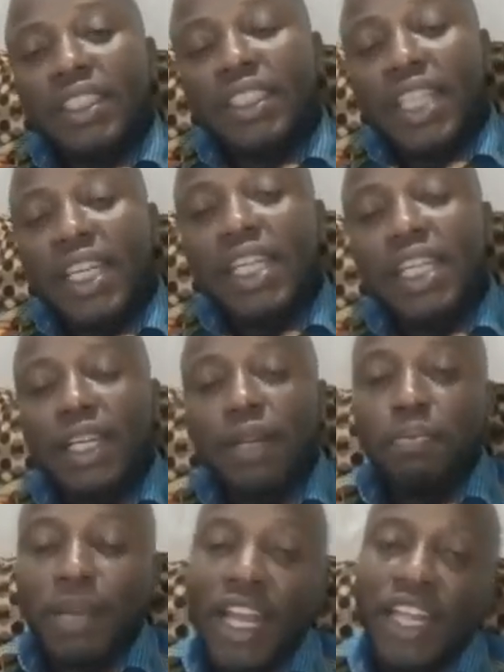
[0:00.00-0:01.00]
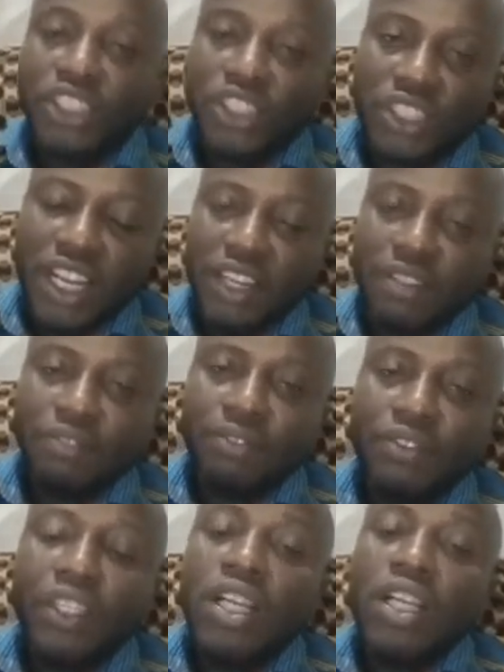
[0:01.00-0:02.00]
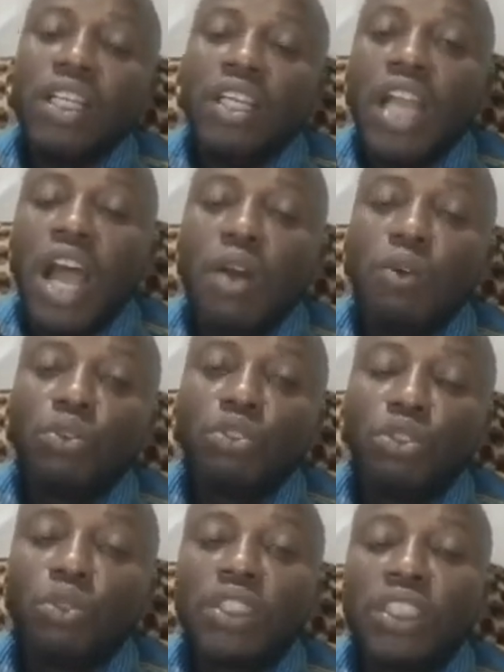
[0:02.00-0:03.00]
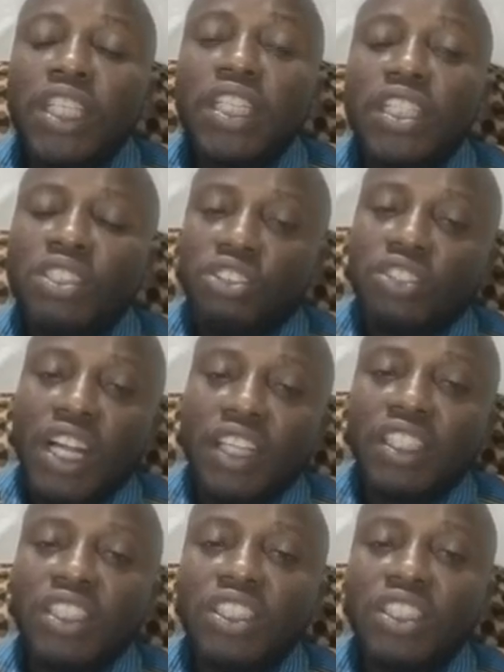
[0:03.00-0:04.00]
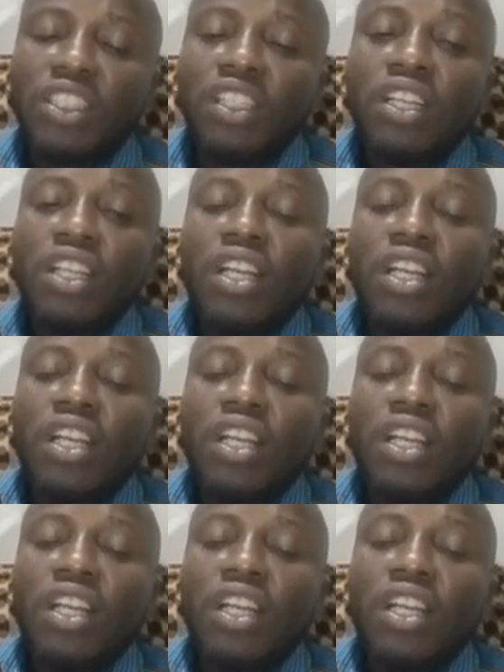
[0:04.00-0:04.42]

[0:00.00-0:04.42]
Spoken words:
Think, pair, share. Now, using this strategy,